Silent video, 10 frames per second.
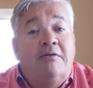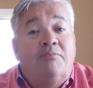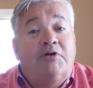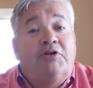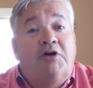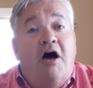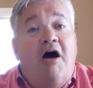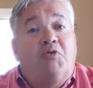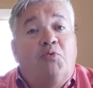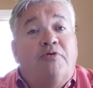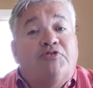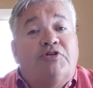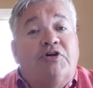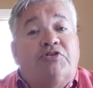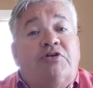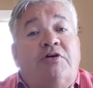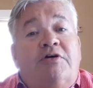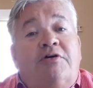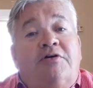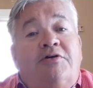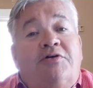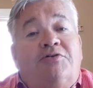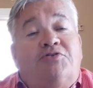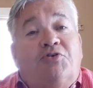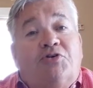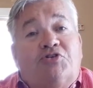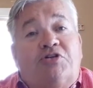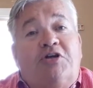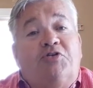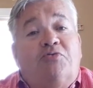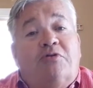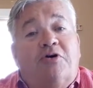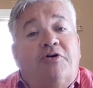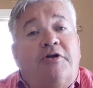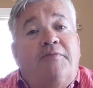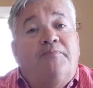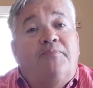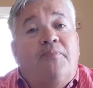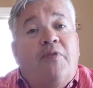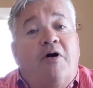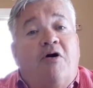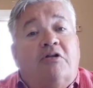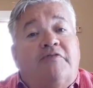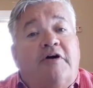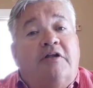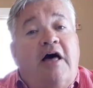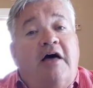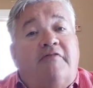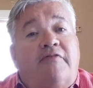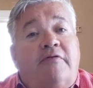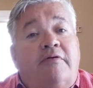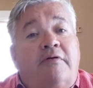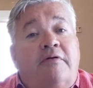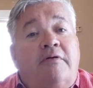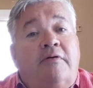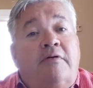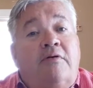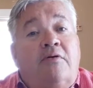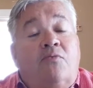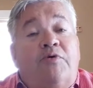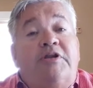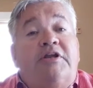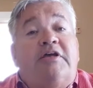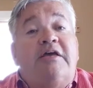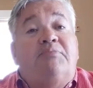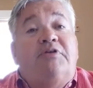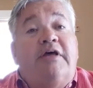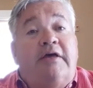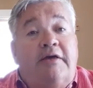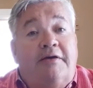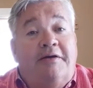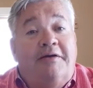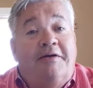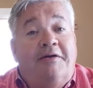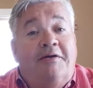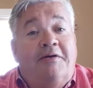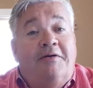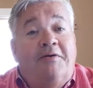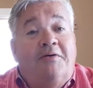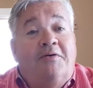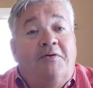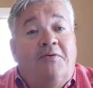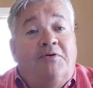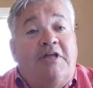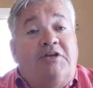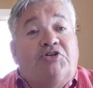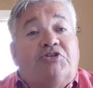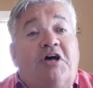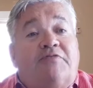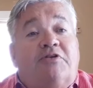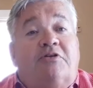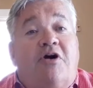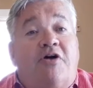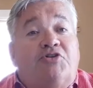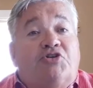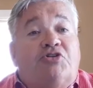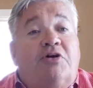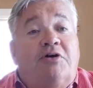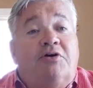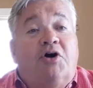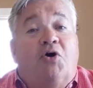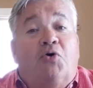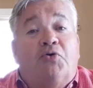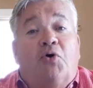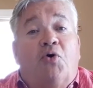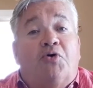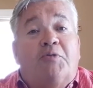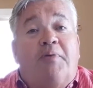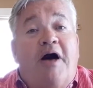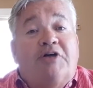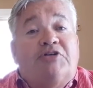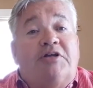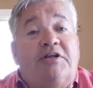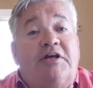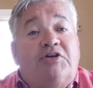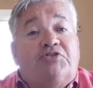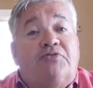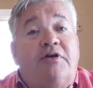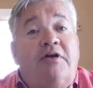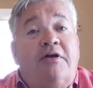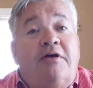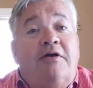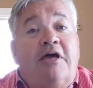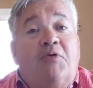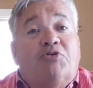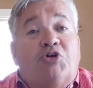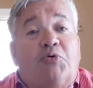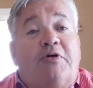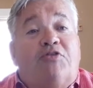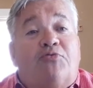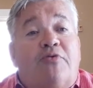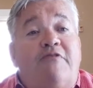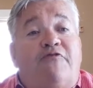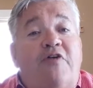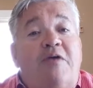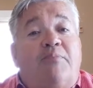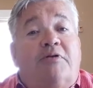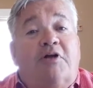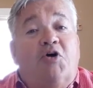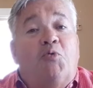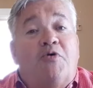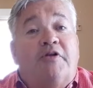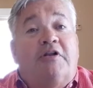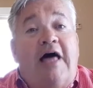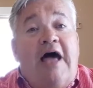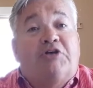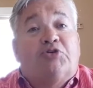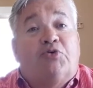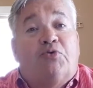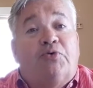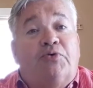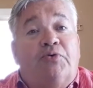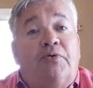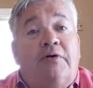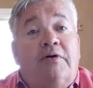But God wants us to continue learning all of our life. We need to keep digging. When they discovered the largest gold ore deposit in history, it was only three feet below where the last crew